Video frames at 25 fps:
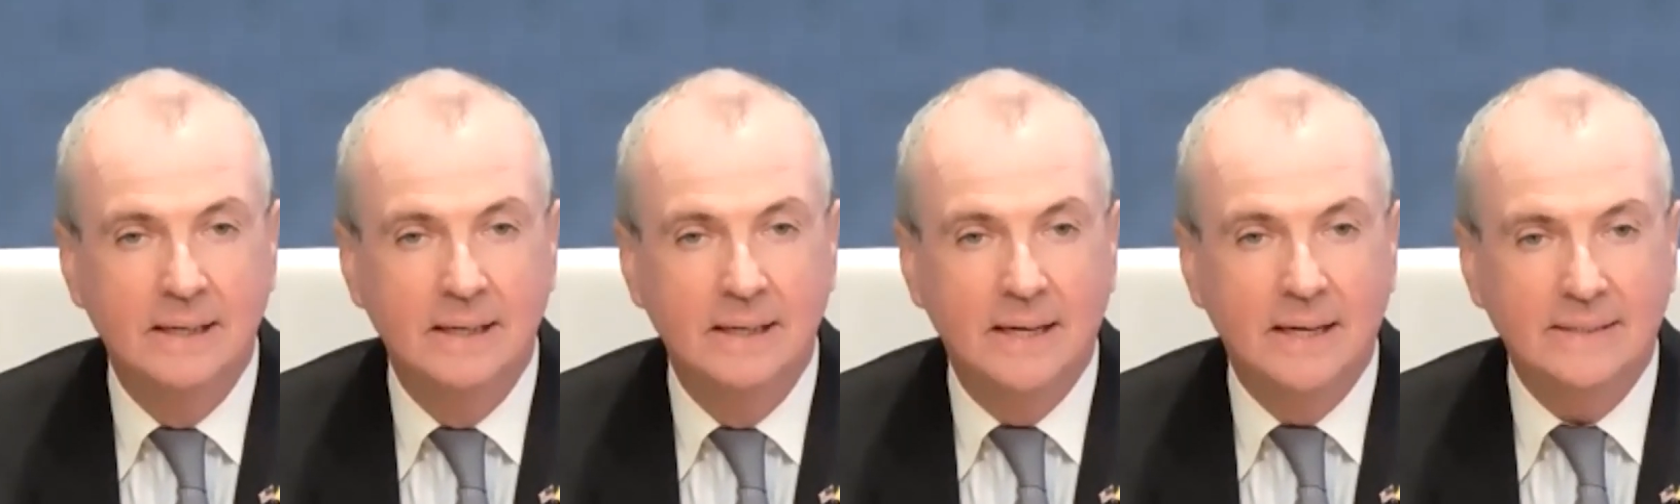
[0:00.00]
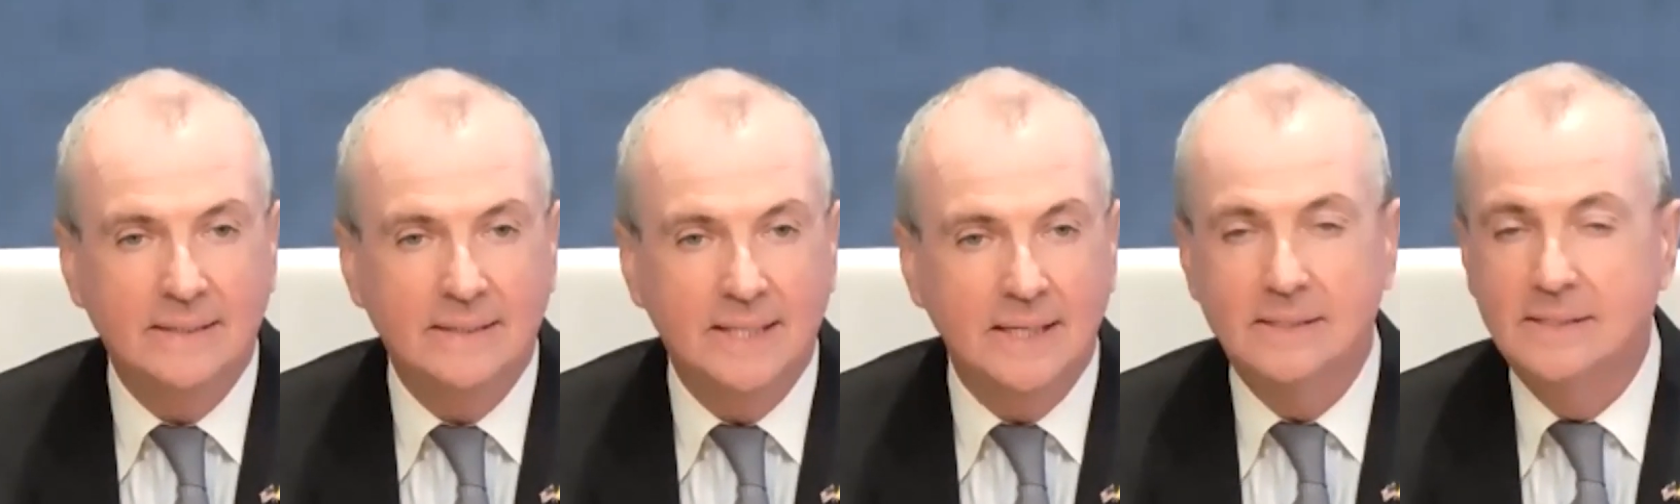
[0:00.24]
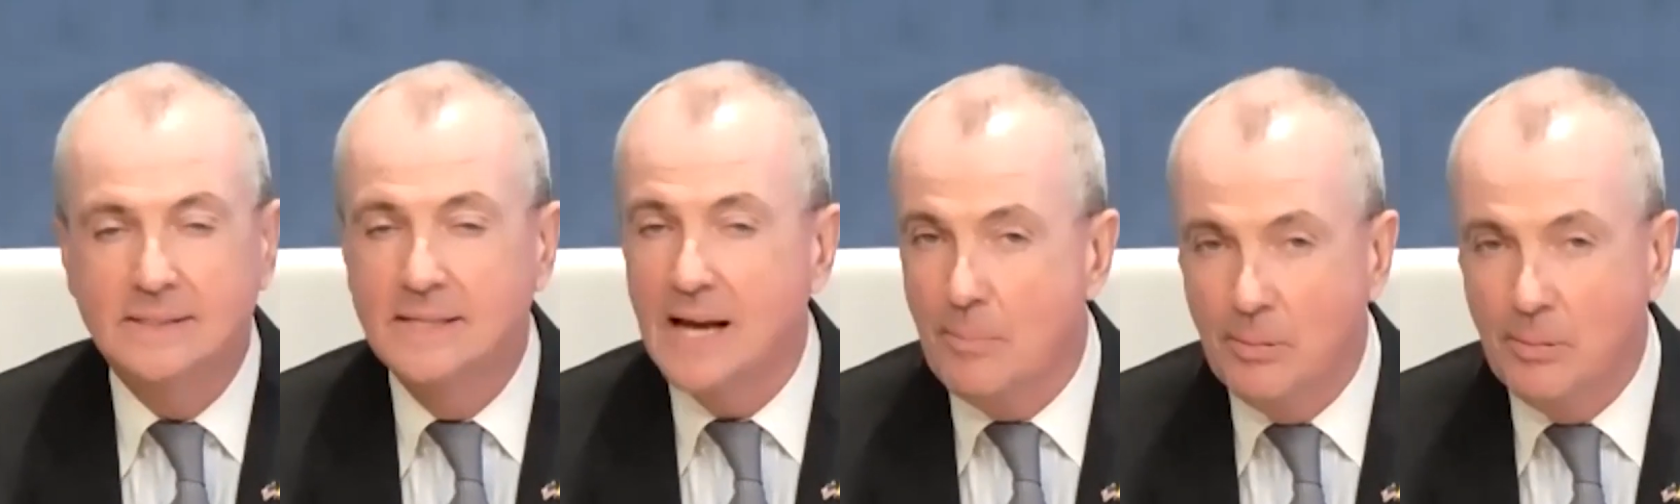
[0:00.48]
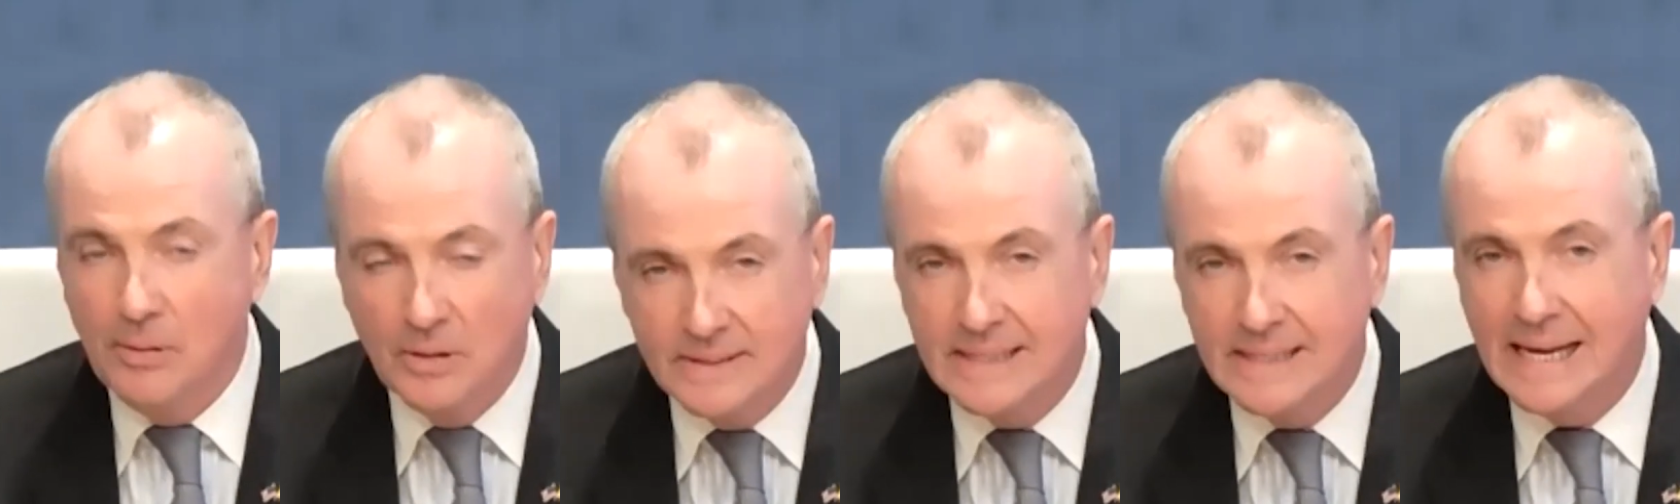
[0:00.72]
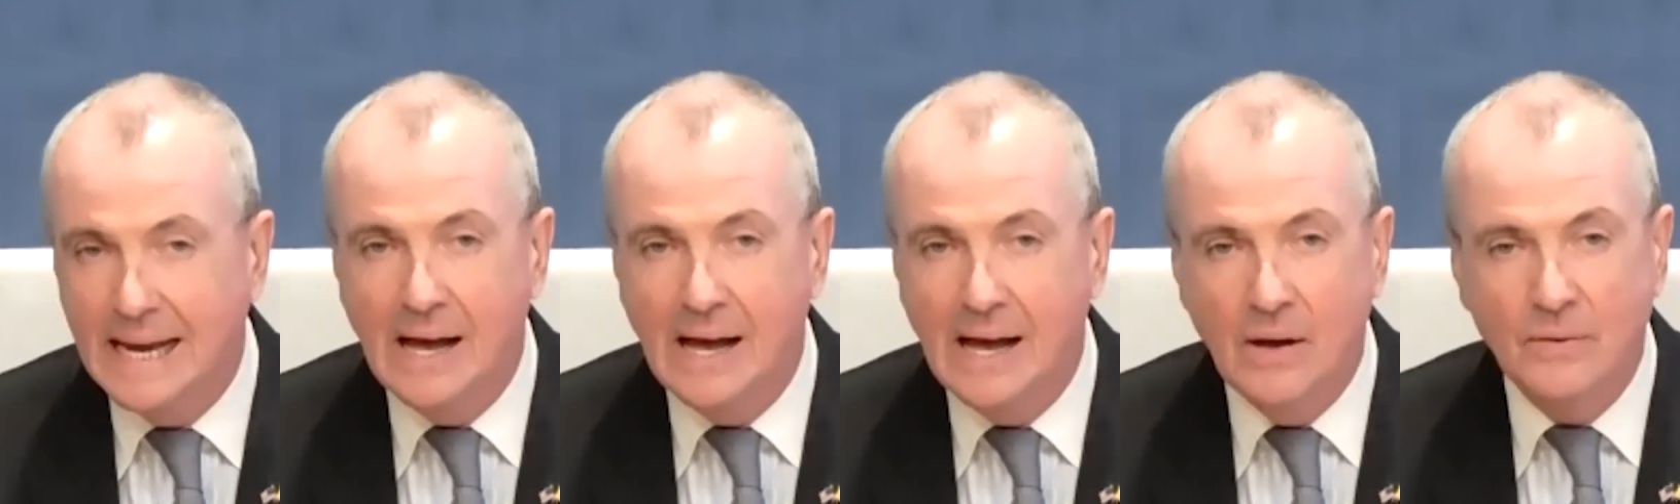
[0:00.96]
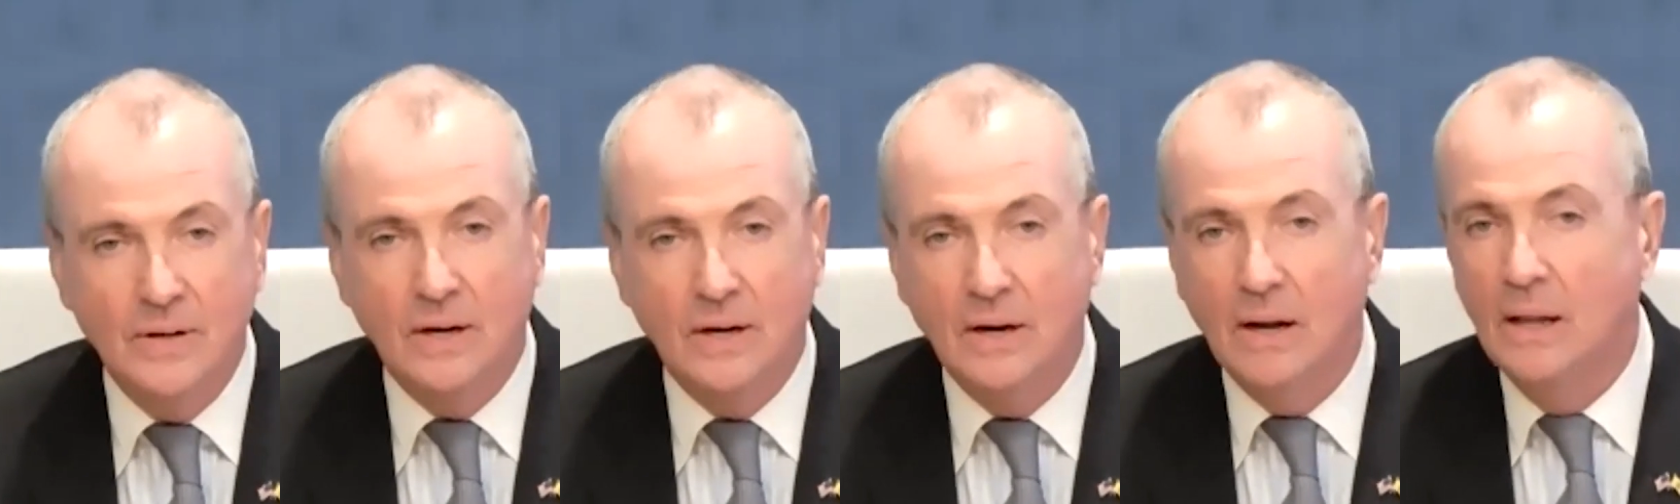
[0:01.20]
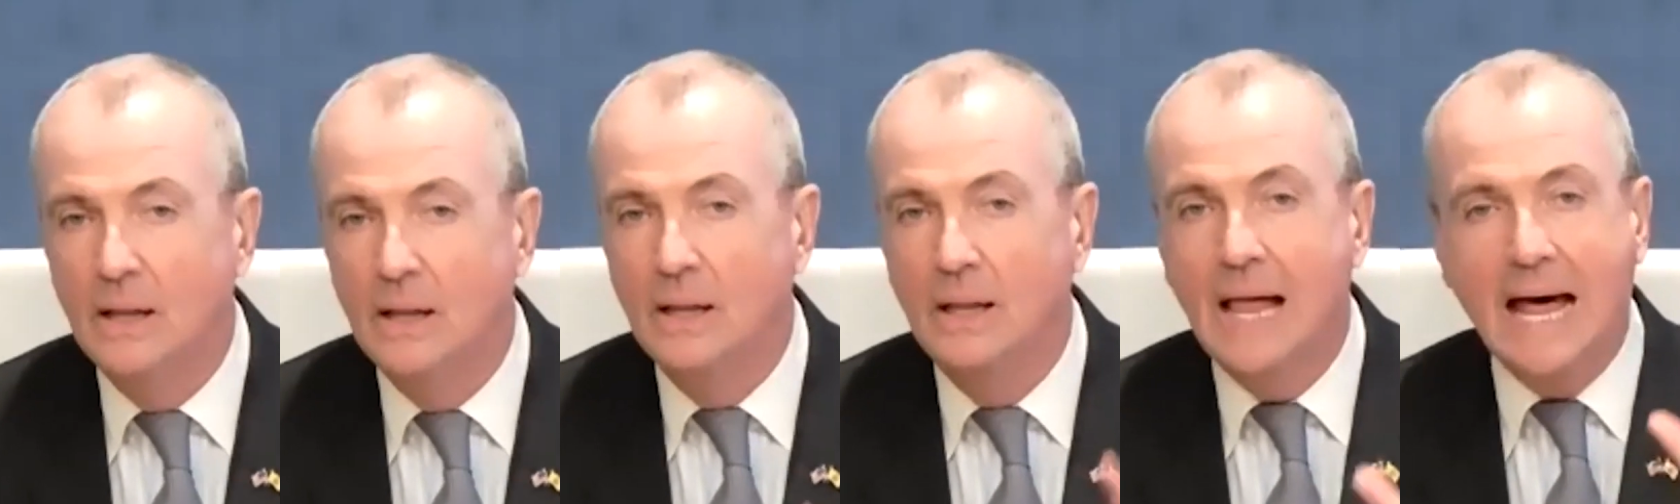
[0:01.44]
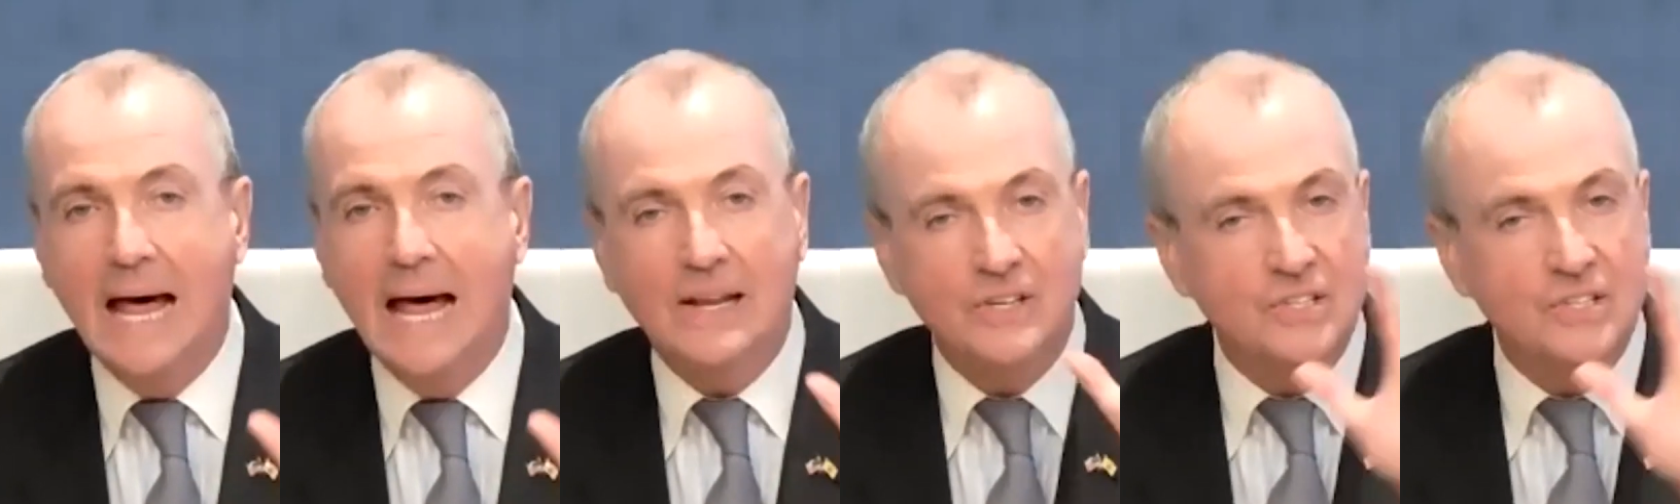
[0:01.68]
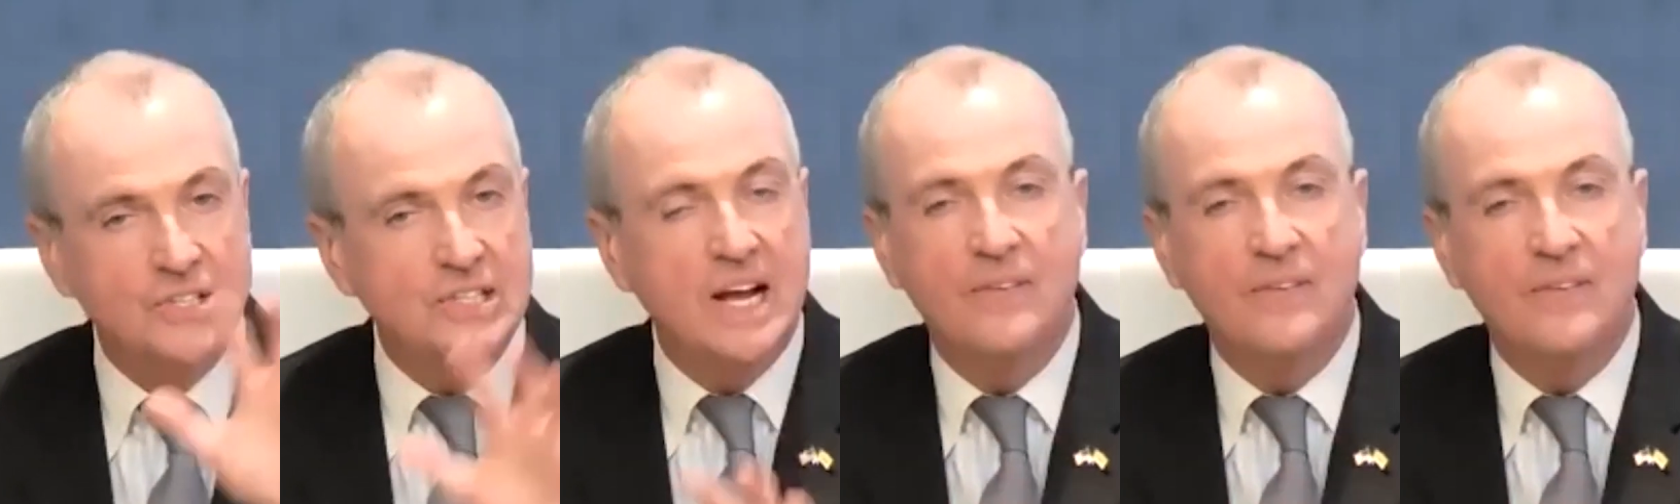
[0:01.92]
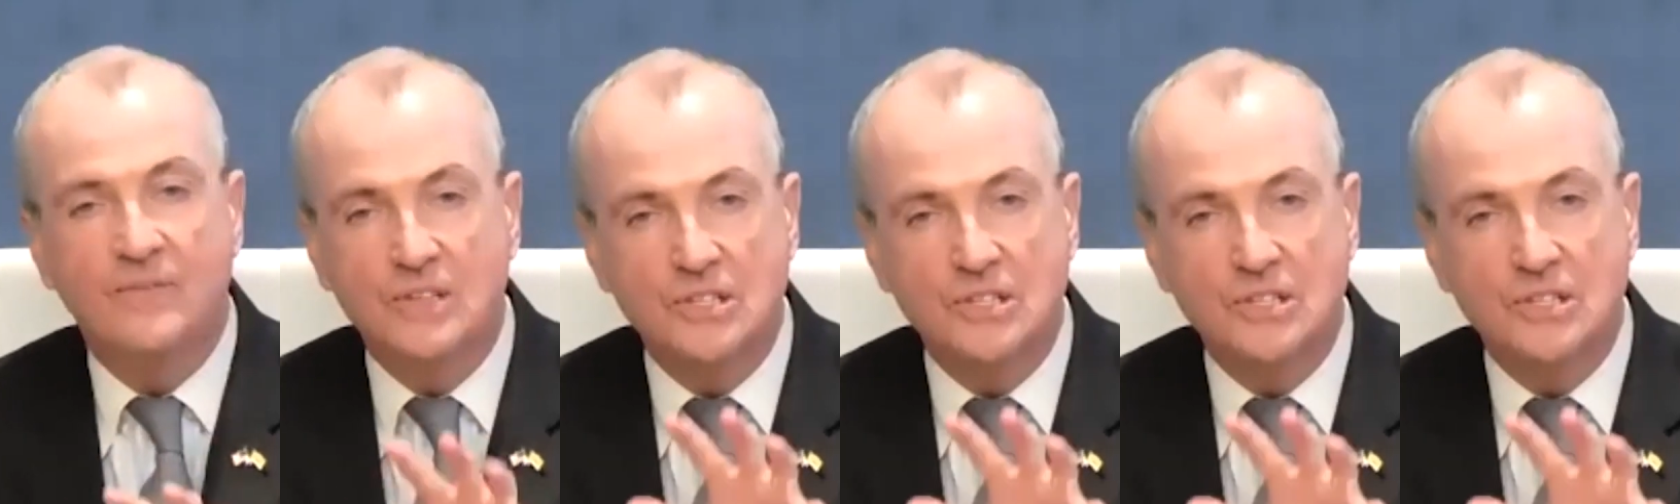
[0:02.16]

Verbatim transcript: uh, to double down on a lot of stuff